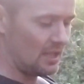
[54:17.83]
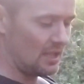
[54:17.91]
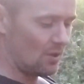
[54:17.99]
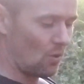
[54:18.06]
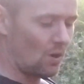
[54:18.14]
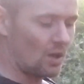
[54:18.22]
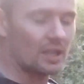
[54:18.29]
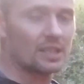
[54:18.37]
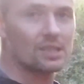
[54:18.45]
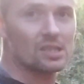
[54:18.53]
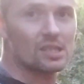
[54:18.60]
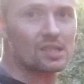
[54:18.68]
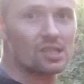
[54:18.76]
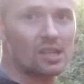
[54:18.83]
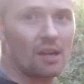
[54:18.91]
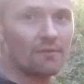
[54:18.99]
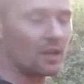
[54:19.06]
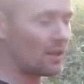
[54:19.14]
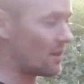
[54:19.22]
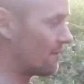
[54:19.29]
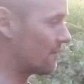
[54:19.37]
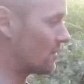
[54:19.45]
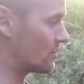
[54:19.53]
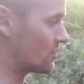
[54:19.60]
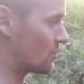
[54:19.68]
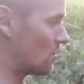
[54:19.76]
organs and stuff out of the
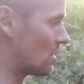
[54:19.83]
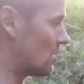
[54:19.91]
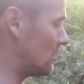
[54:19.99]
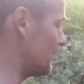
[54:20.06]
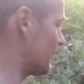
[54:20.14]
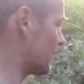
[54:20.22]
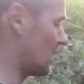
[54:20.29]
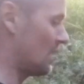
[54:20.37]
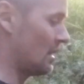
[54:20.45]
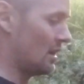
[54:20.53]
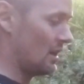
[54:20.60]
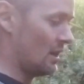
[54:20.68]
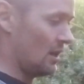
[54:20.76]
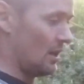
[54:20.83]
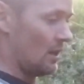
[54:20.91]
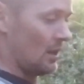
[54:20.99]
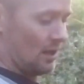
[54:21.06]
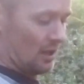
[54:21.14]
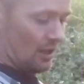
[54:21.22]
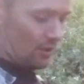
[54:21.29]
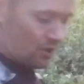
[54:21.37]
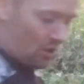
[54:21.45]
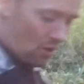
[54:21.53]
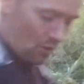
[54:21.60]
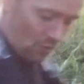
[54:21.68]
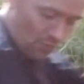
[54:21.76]
first squirrel. So